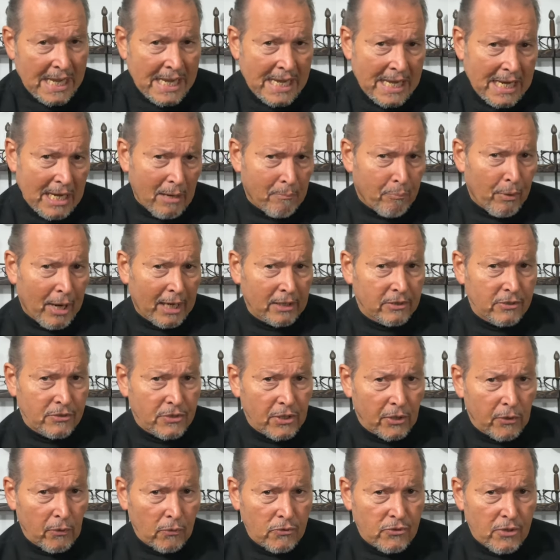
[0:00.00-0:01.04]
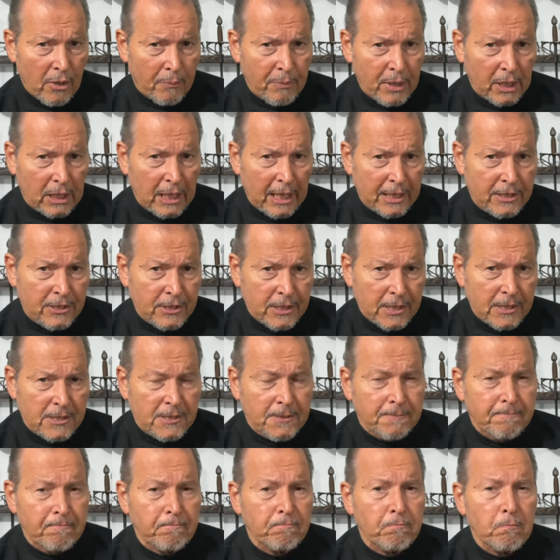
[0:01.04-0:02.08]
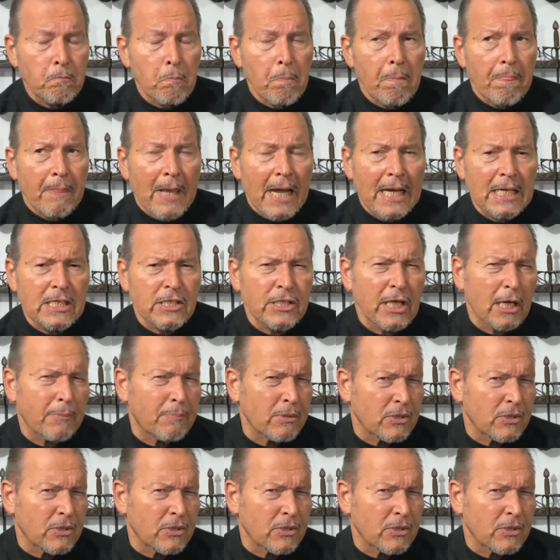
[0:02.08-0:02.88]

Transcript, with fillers: In practice, it goes something like this I set up a